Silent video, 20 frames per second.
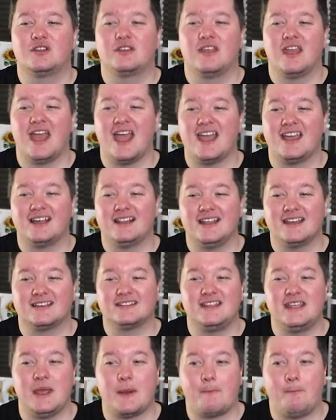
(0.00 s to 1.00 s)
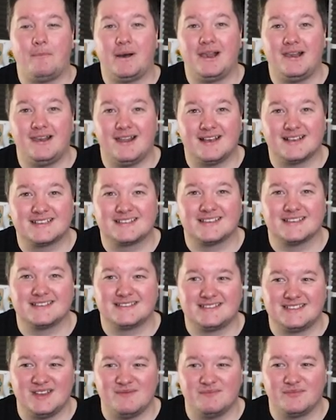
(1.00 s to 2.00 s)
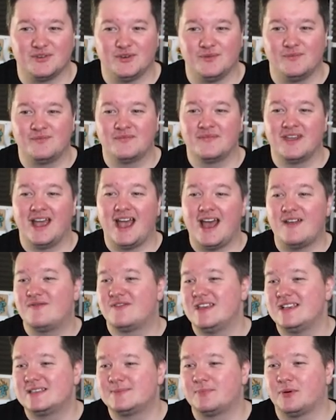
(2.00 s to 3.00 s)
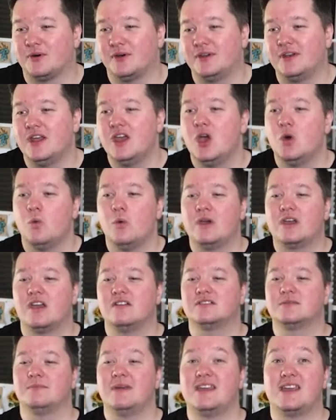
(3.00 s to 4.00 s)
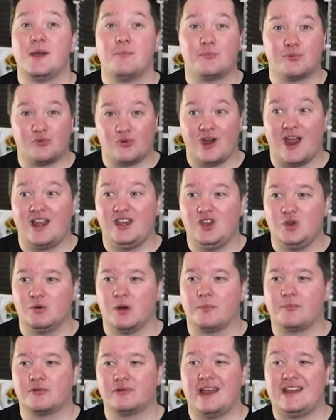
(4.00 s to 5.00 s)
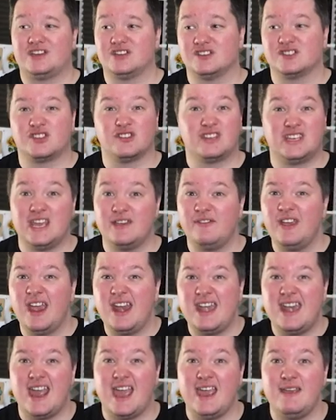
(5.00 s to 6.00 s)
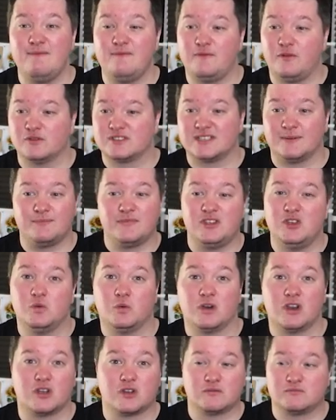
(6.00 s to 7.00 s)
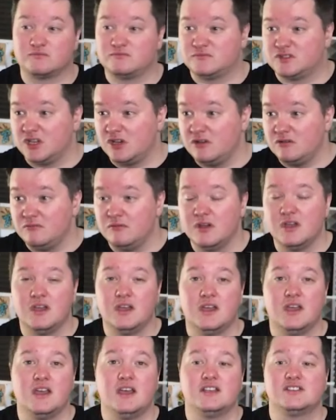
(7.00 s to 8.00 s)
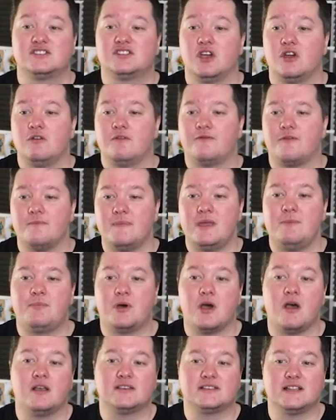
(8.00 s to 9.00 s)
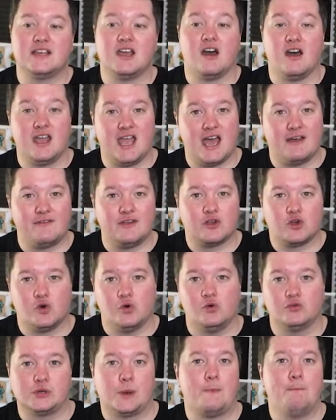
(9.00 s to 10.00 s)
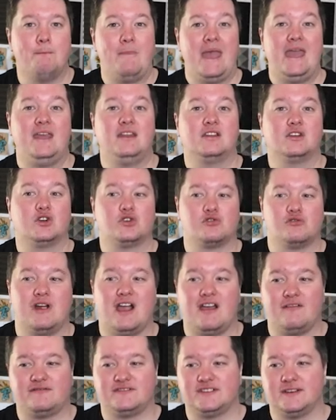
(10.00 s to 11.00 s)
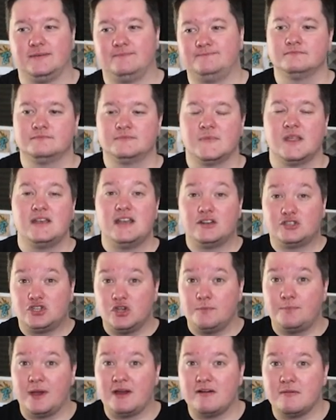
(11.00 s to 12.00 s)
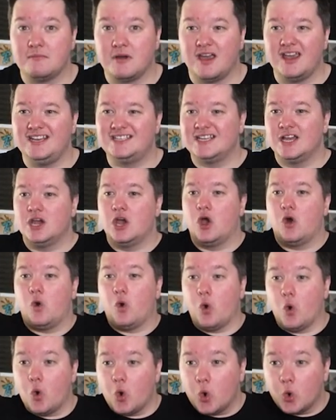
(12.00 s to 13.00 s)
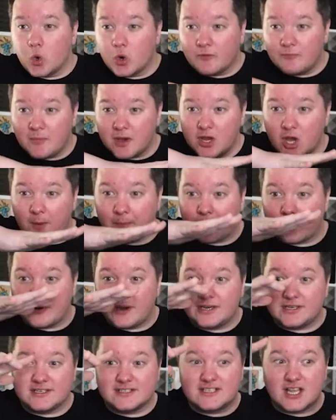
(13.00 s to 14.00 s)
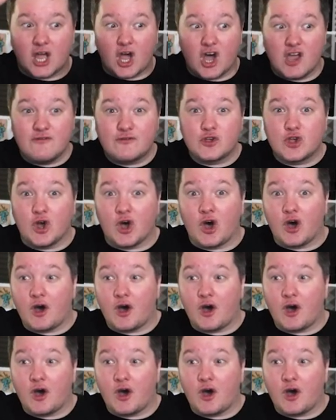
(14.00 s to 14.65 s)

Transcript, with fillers: and click the plus symbol. At this point, we're going to make a brand new operation. So give it a name for something you want to do. So for me personally, I have it called Main Crafter. Now do bear in mind, all of my operations that I've got